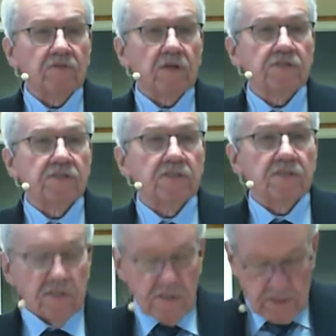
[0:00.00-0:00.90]

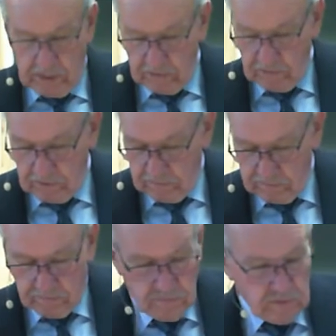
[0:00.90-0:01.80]
verses together
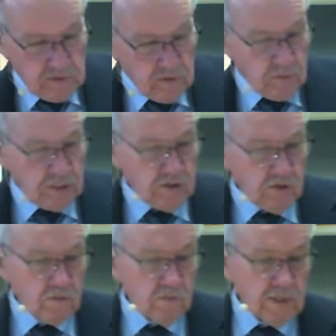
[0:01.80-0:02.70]
when
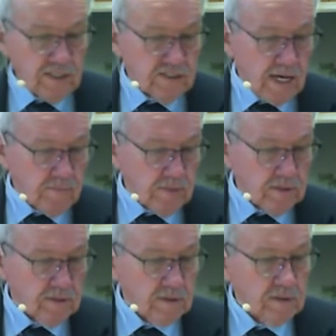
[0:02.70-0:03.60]
you examine